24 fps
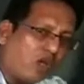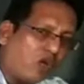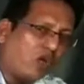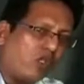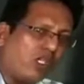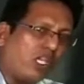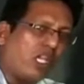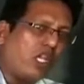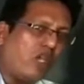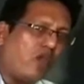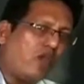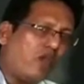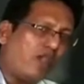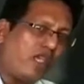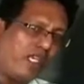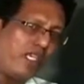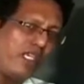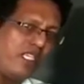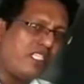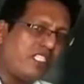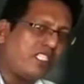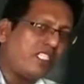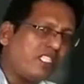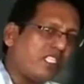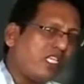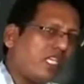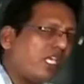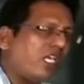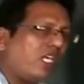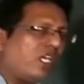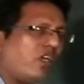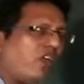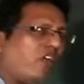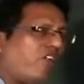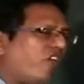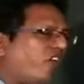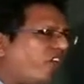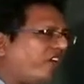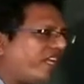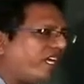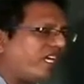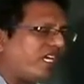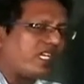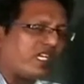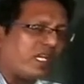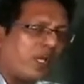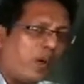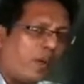to tell you is, if you
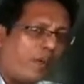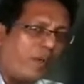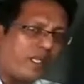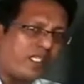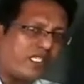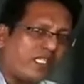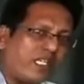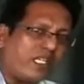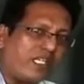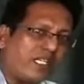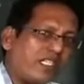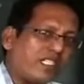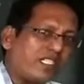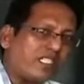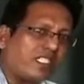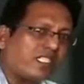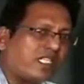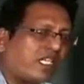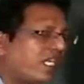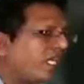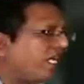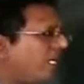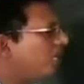take present tense.